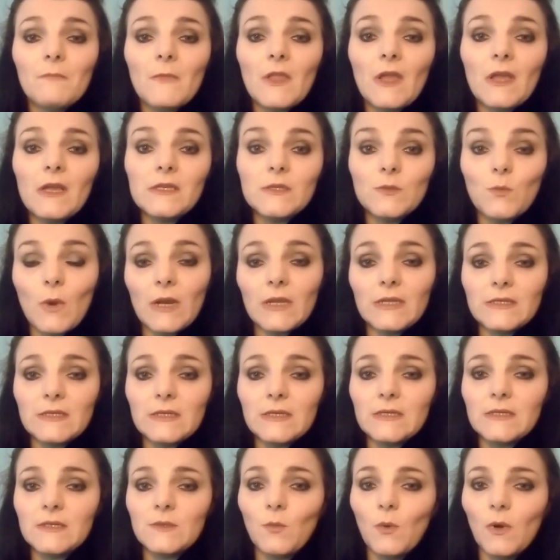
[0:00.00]
as well as
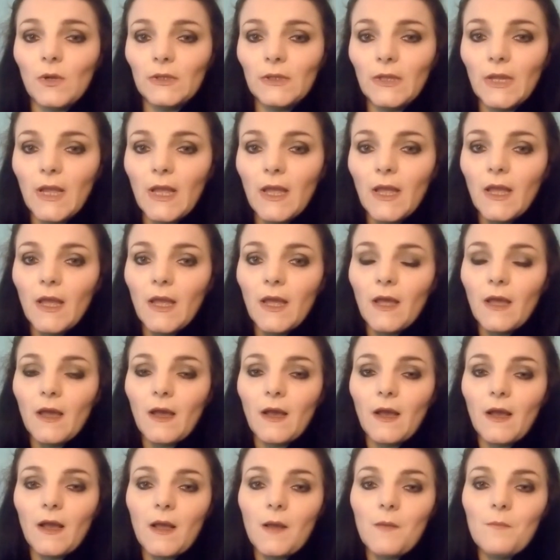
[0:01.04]
this one.
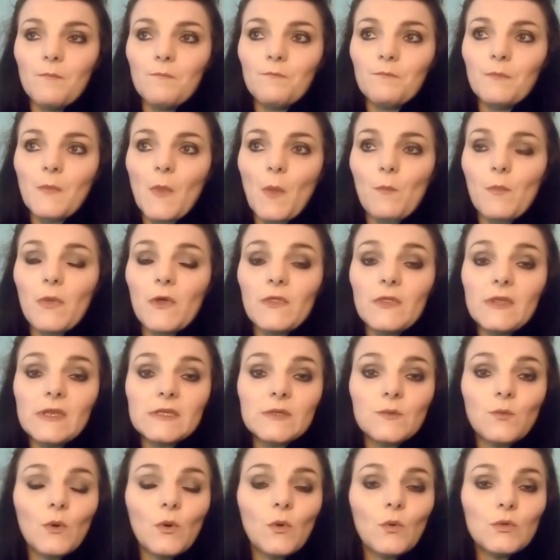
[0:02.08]
But
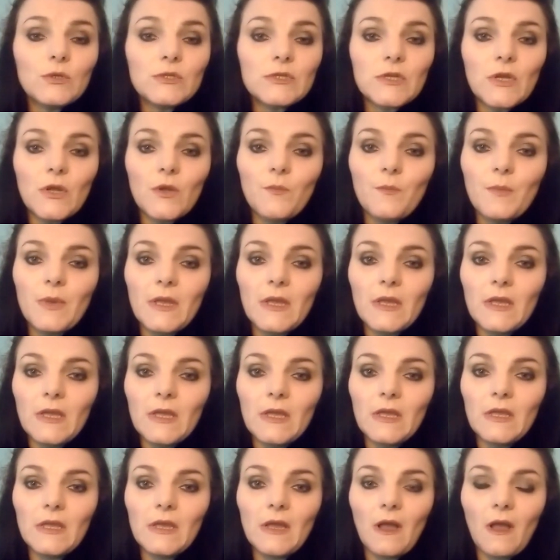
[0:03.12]
this will also
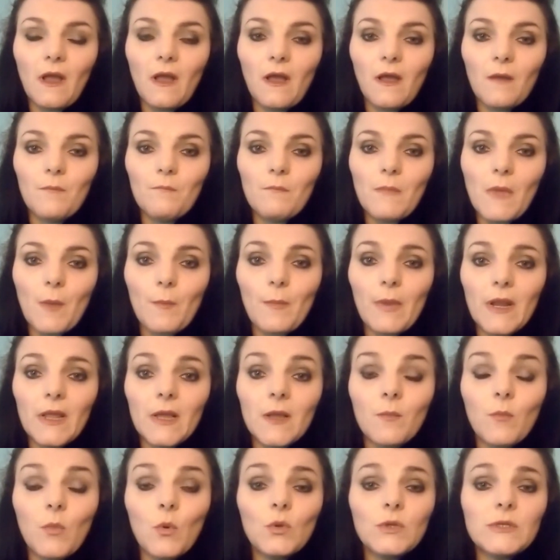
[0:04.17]
be
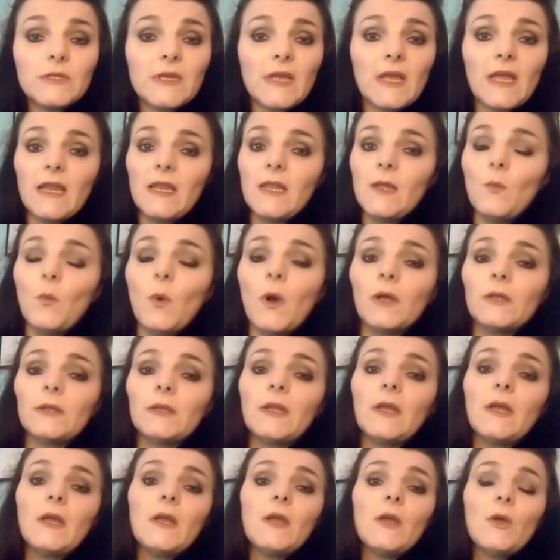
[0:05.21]
applicable to
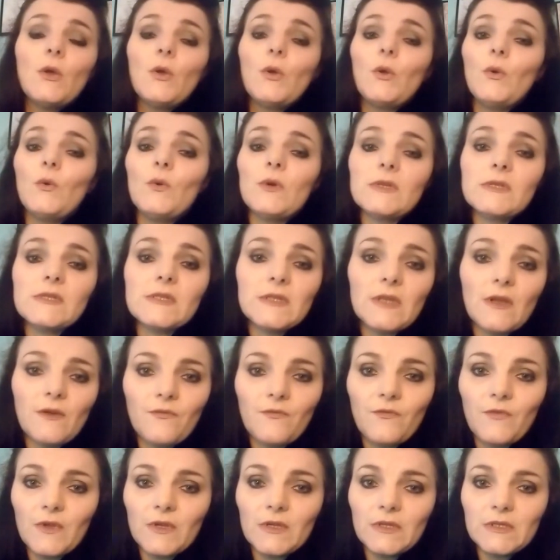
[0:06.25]
anyone who has
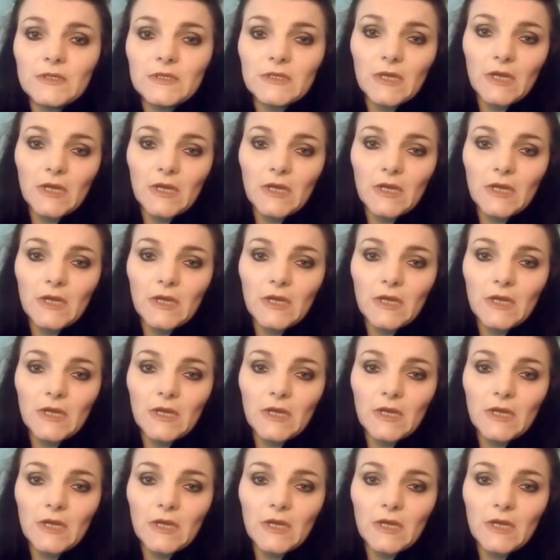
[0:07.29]
suffered